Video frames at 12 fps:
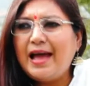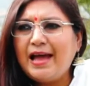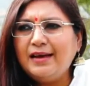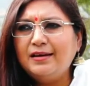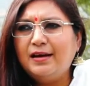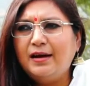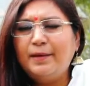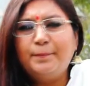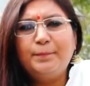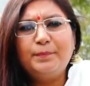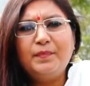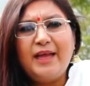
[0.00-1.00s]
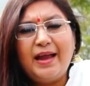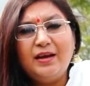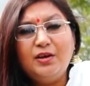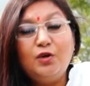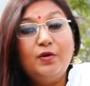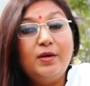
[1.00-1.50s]
And um, then
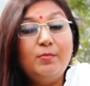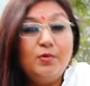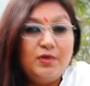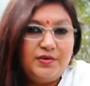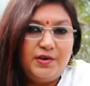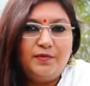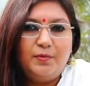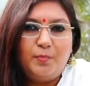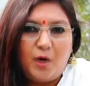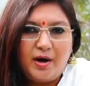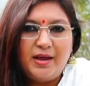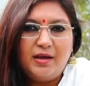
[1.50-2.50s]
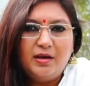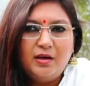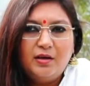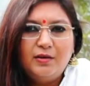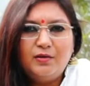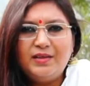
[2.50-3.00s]
your immunity of the body.
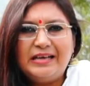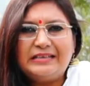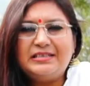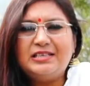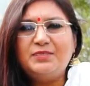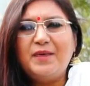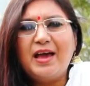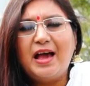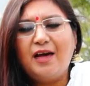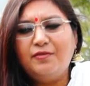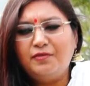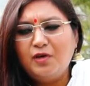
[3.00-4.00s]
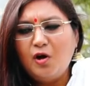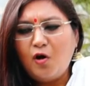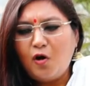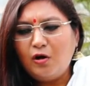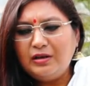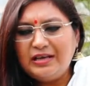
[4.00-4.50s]
You know, these days we have
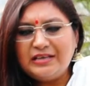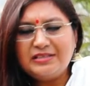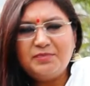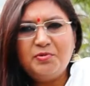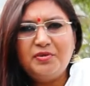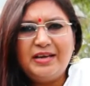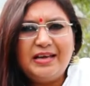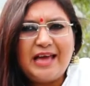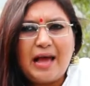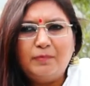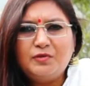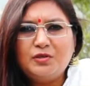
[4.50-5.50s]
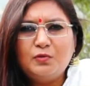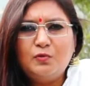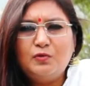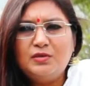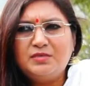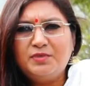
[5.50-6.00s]
all these immunity
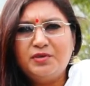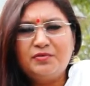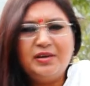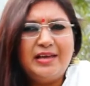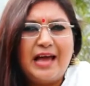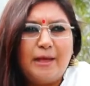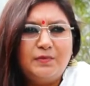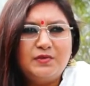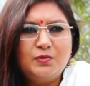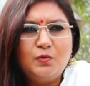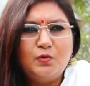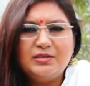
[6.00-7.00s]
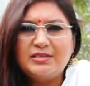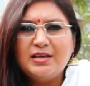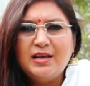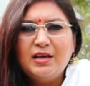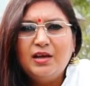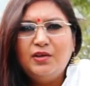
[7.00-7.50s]
capsules, mineral capsules,
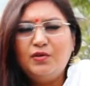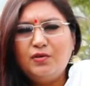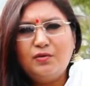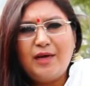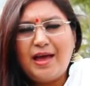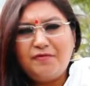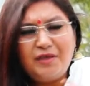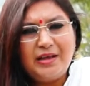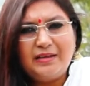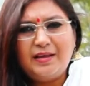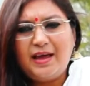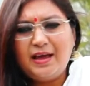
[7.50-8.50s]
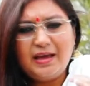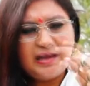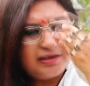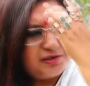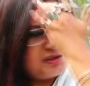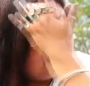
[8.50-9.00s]
you know, everything
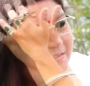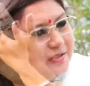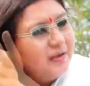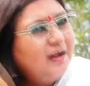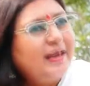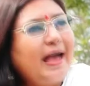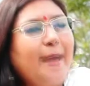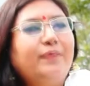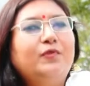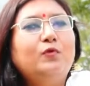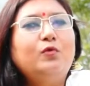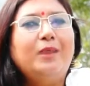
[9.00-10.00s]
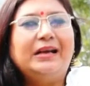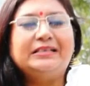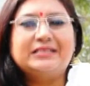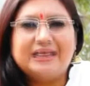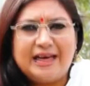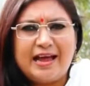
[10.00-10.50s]
is just a
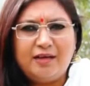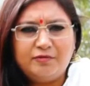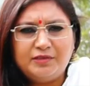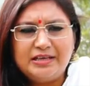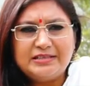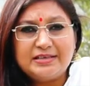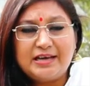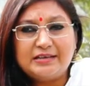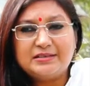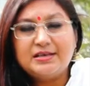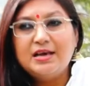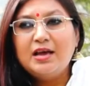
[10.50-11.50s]
capsule-based life these days.